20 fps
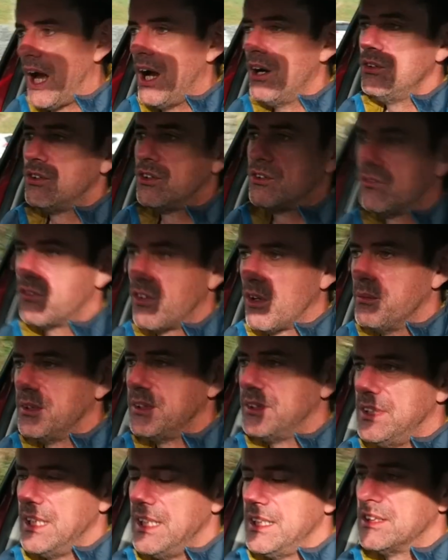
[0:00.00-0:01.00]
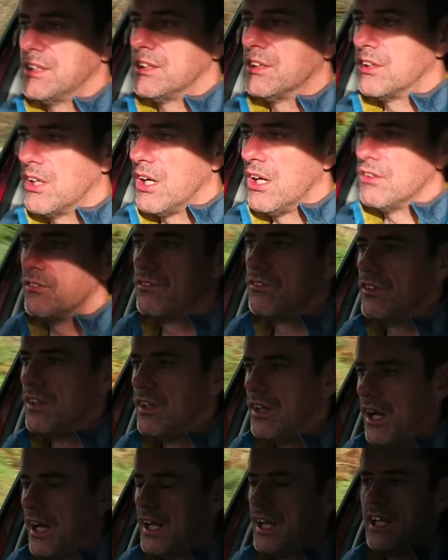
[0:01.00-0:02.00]
out from a diesel Golf,
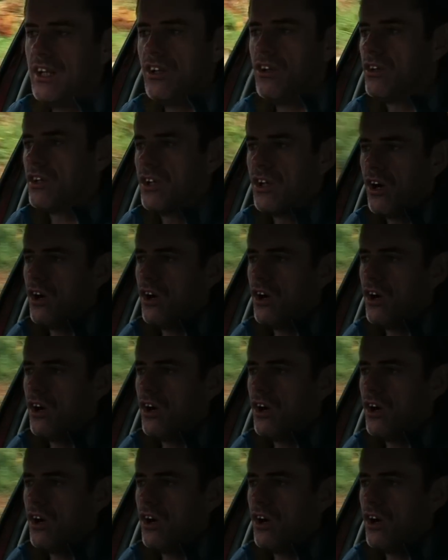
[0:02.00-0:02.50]
and then look at